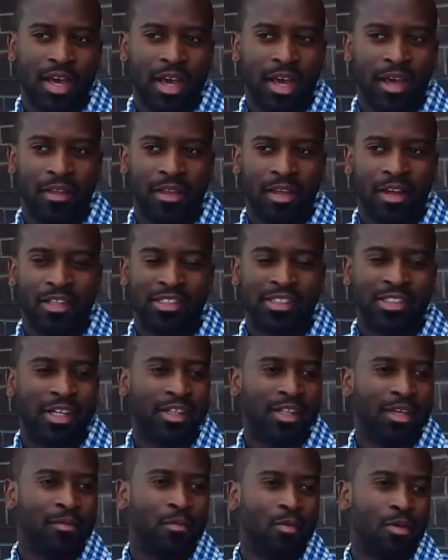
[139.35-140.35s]
And there's
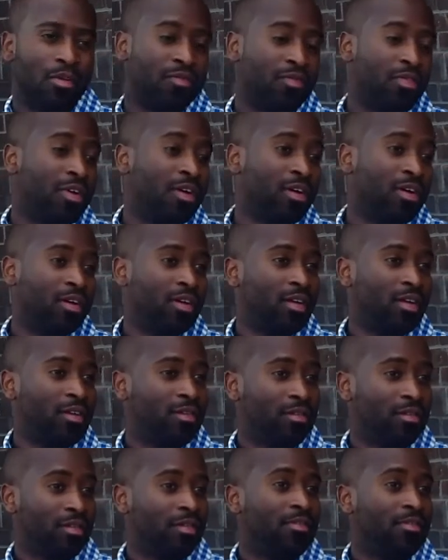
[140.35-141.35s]
nothing more funner than
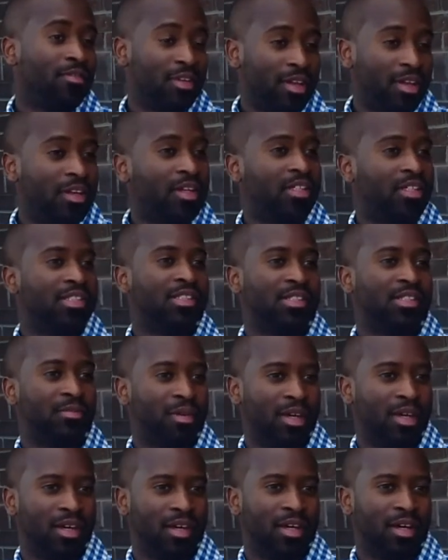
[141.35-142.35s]
fitness to
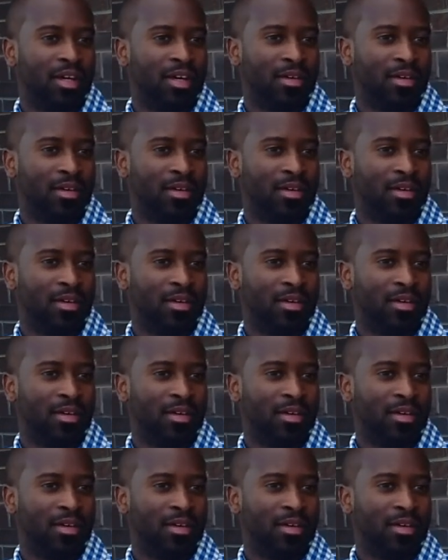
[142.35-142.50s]
me.